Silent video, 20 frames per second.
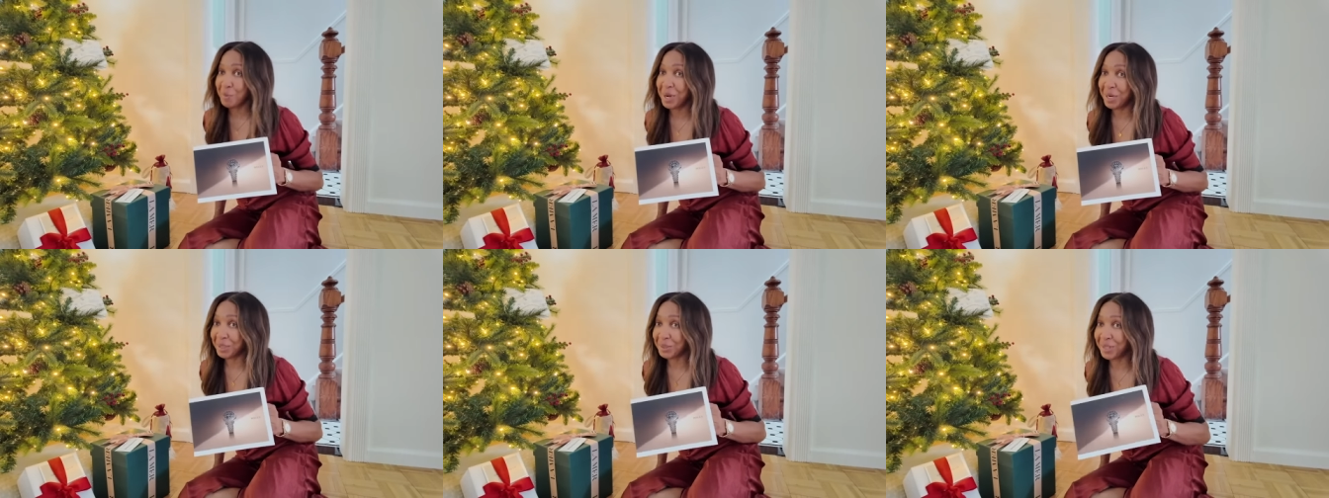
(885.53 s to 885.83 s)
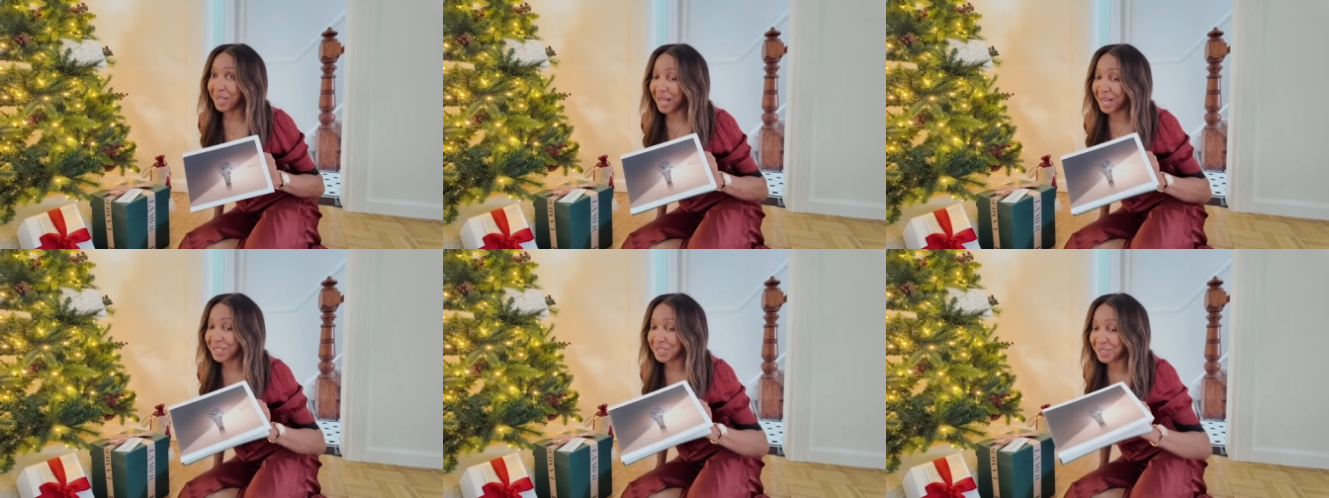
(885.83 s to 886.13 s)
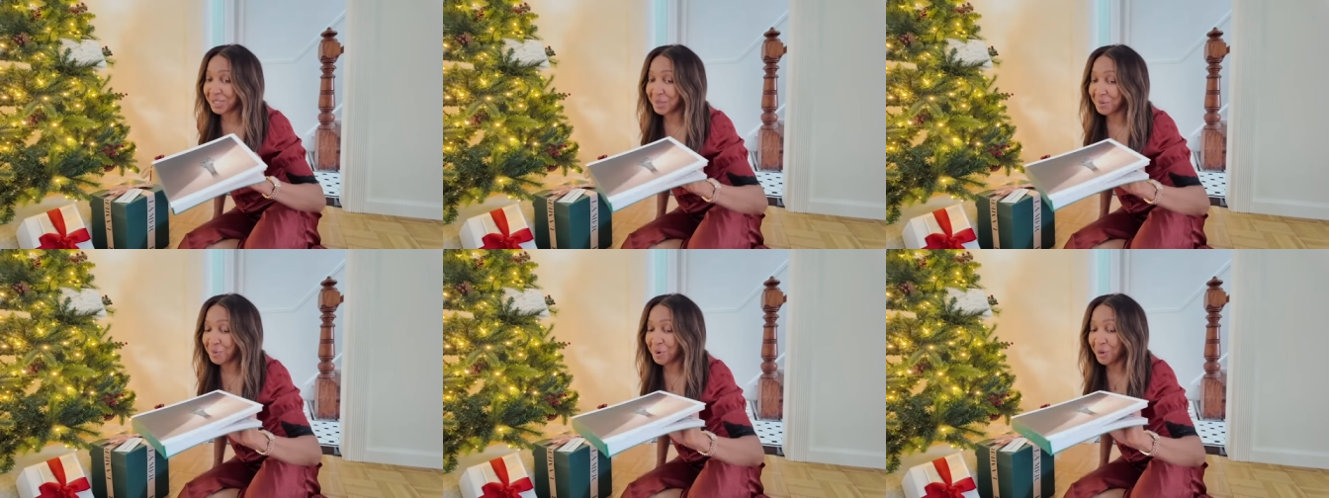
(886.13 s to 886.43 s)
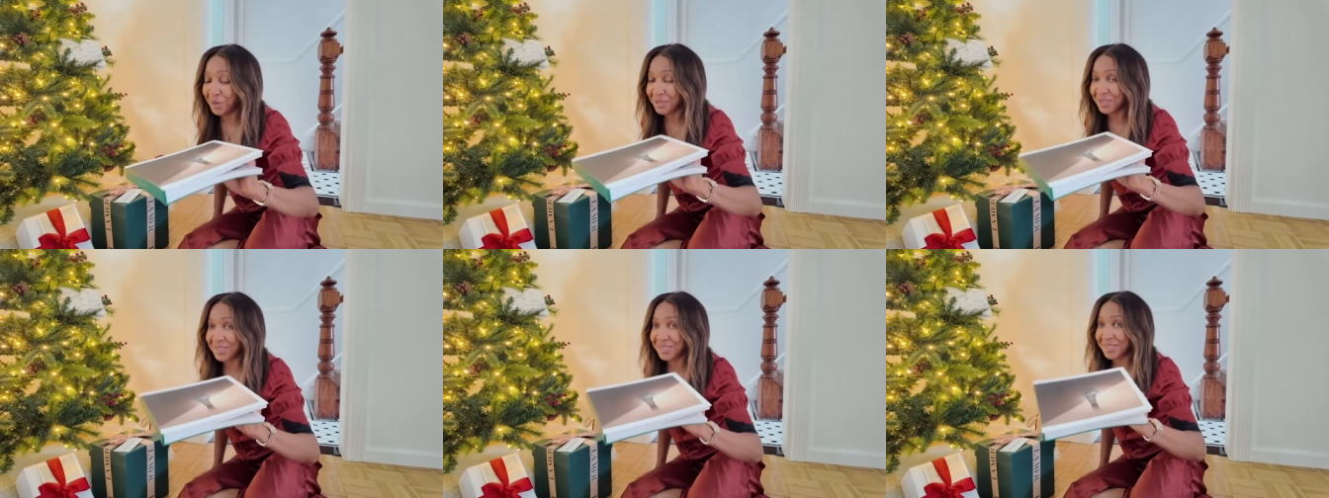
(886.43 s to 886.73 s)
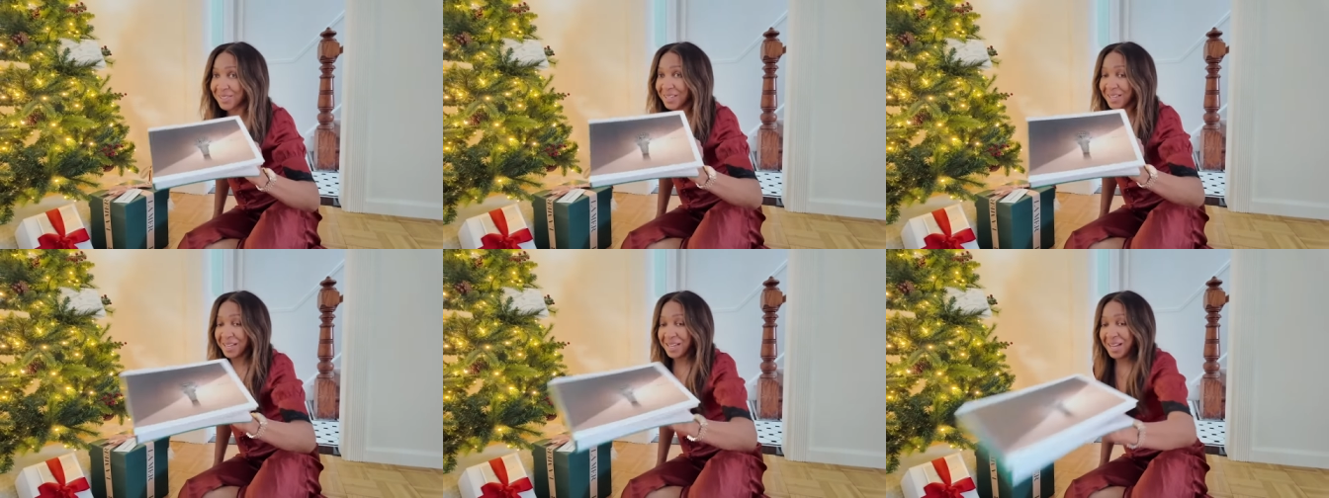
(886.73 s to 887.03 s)
Michael it's not about me. Wants.
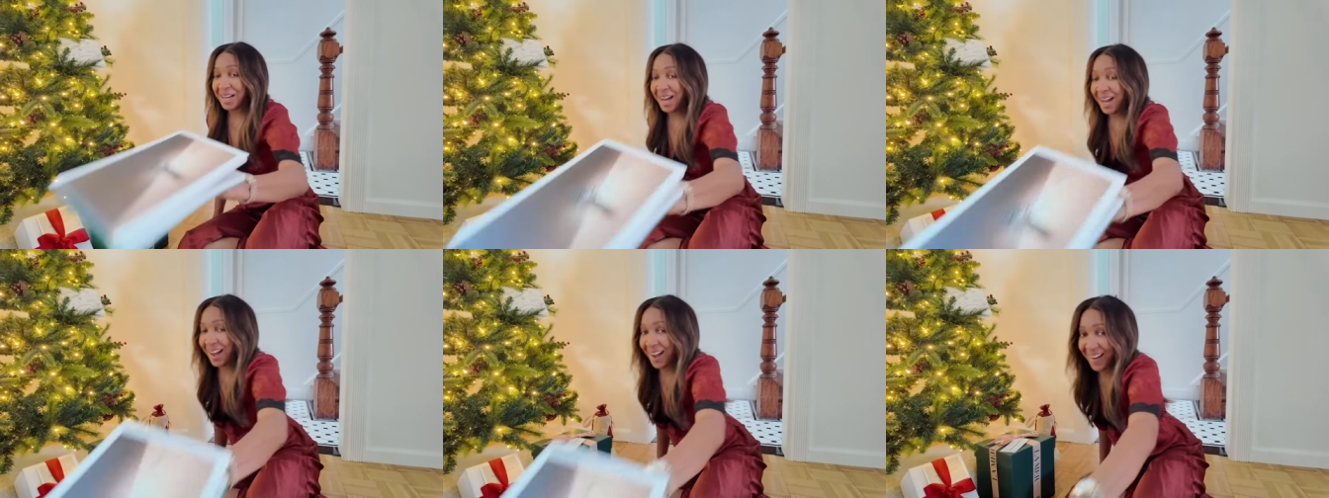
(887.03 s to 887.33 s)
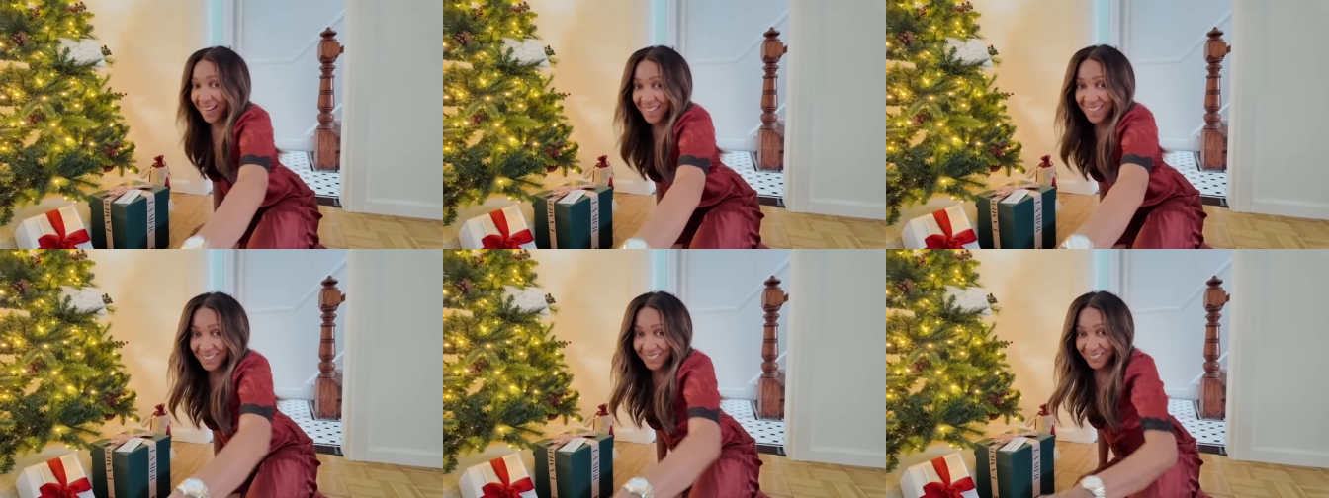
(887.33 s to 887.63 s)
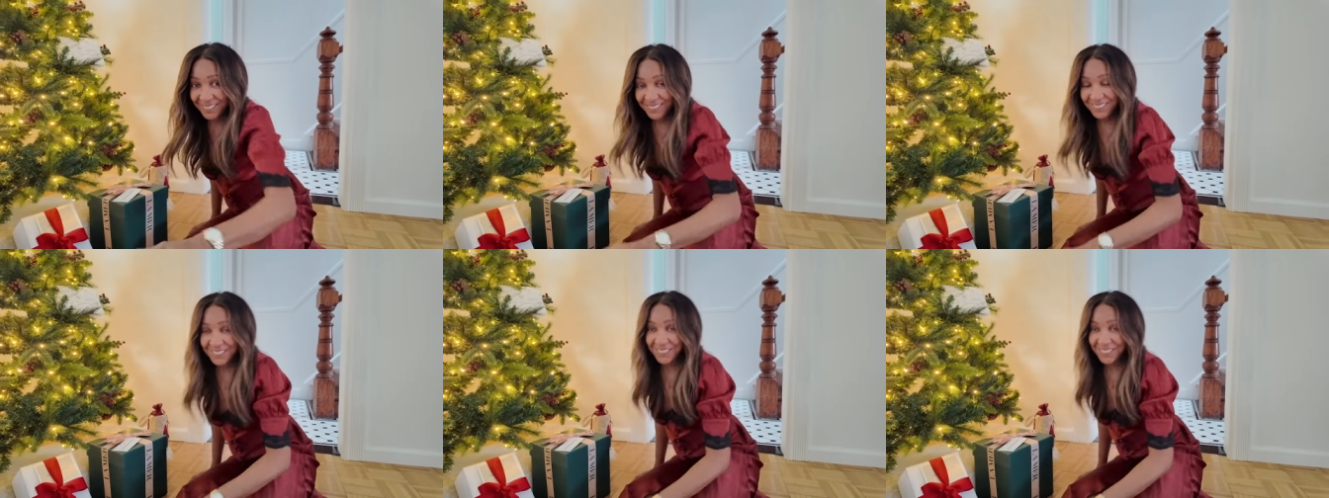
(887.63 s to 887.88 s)
It's not about me.